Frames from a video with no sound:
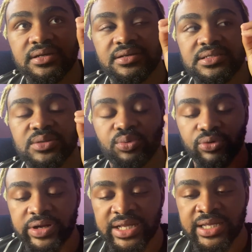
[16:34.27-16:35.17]

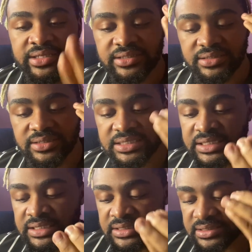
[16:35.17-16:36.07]
supporting
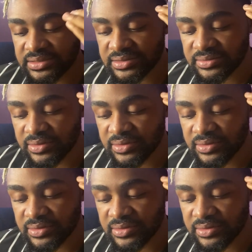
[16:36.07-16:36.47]
these